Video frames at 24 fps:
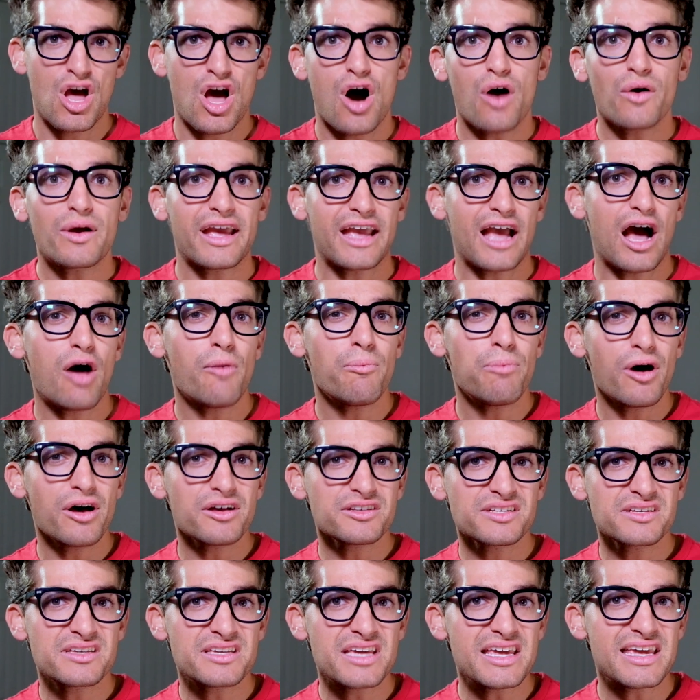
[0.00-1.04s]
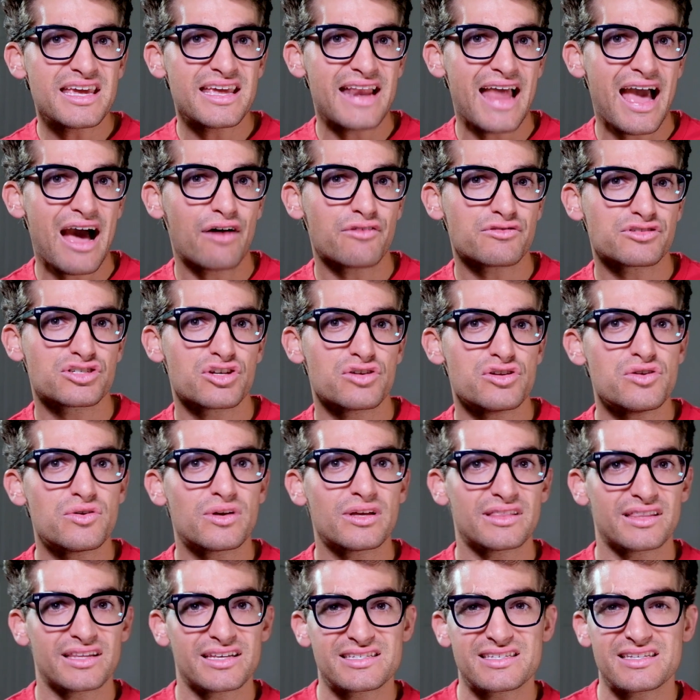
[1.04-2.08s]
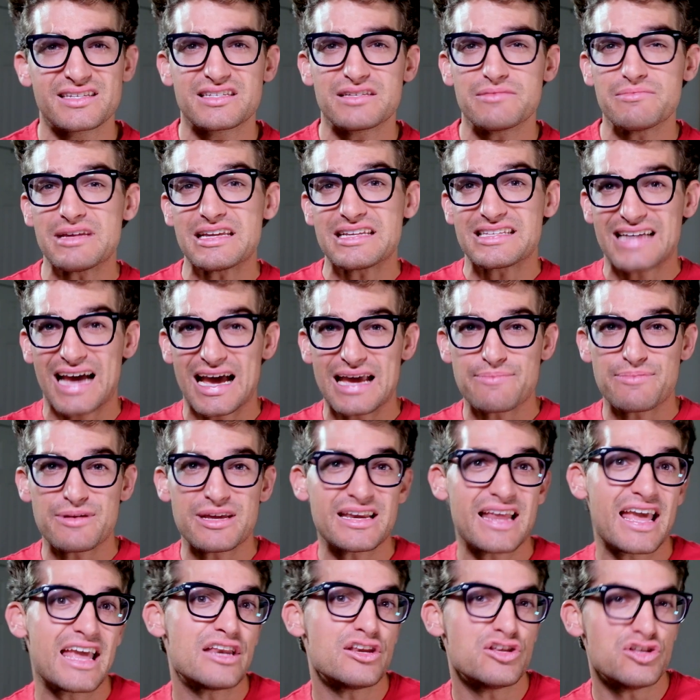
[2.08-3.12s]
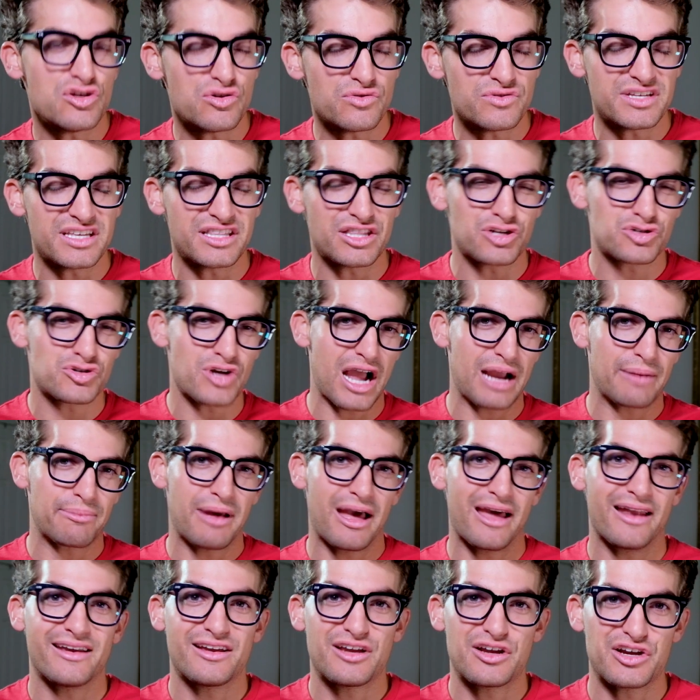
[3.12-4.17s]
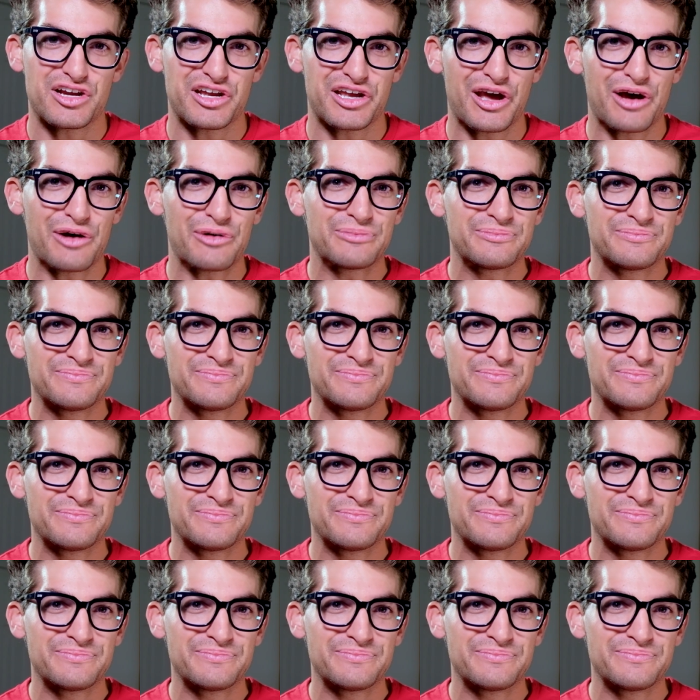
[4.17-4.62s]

Okay, I'll pause on geeking out so you can listen to me typing and using the trackpad. Here you go.